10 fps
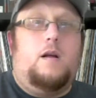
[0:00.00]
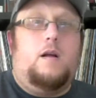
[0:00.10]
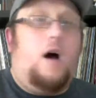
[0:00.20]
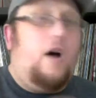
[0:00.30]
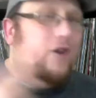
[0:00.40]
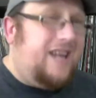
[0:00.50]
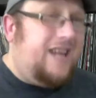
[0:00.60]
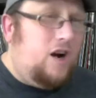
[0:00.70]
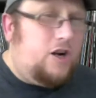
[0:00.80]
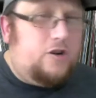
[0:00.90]
other
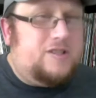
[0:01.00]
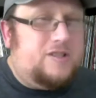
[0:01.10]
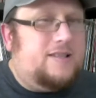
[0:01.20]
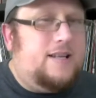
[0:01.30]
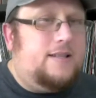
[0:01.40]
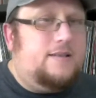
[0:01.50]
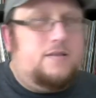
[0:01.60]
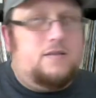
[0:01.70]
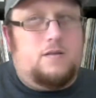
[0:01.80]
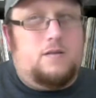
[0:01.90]
characters in a
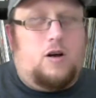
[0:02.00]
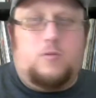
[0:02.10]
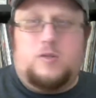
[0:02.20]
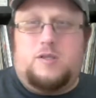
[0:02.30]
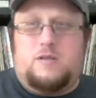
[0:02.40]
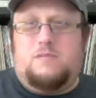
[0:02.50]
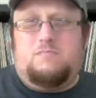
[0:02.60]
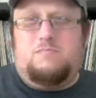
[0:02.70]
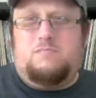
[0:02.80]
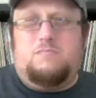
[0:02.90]
sense. Almost,
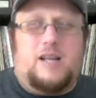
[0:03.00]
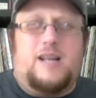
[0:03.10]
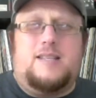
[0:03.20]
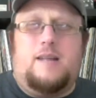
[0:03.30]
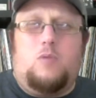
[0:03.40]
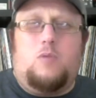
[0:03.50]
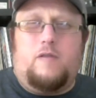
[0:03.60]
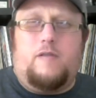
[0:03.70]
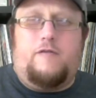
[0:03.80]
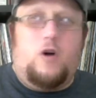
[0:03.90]
like I said, more
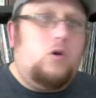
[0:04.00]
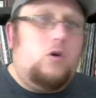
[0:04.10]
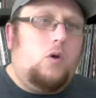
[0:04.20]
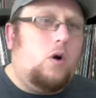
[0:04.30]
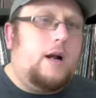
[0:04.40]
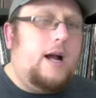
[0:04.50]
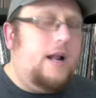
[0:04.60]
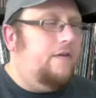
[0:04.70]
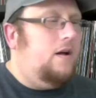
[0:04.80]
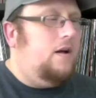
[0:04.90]
of a folklore kind
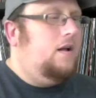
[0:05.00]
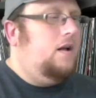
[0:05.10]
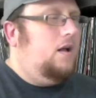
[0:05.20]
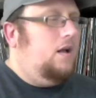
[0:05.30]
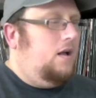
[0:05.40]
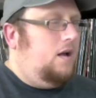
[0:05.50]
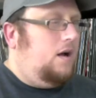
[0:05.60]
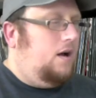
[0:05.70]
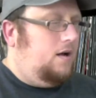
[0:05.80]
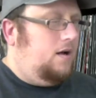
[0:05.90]
of
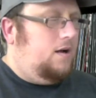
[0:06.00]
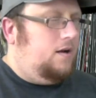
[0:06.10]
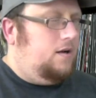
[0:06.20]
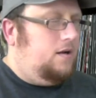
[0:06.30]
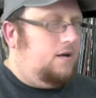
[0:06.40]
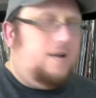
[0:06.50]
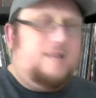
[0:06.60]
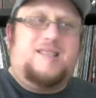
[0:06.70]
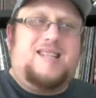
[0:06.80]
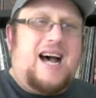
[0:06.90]
a
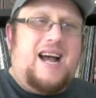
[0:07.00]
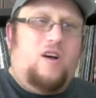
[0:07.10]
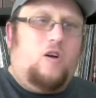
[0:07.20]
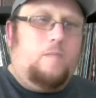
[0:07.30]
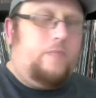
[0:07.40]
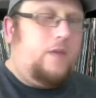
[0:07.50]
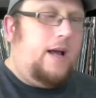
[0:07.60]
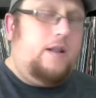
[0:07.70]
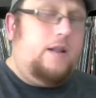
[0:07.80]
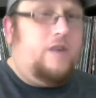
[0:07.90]
style.
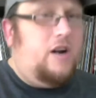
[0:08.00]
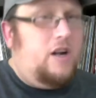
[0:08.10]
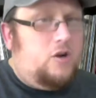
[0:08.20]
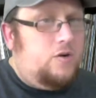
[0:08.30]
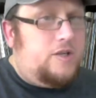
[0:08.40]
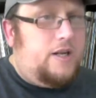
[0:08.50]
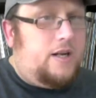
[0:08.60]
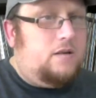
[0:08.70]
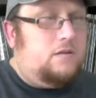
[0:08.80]
And very acoustic,